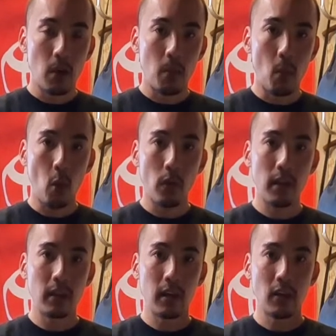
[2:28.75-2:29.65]
more
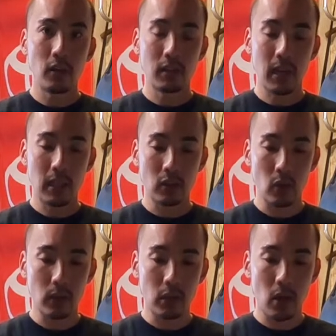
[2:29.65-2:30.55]
than the other side,
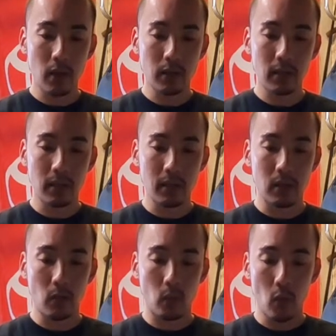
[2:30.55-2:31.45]
so it's causing
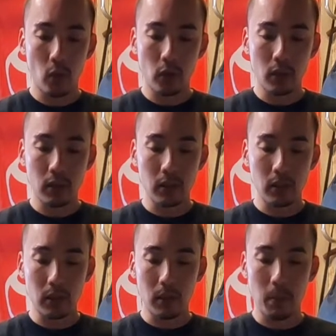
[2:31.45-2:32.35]
the rotor
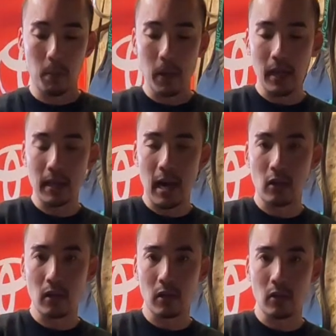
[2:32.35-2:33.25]
to bend
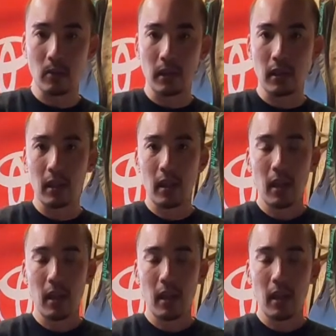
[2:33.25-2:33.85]
out a little bit.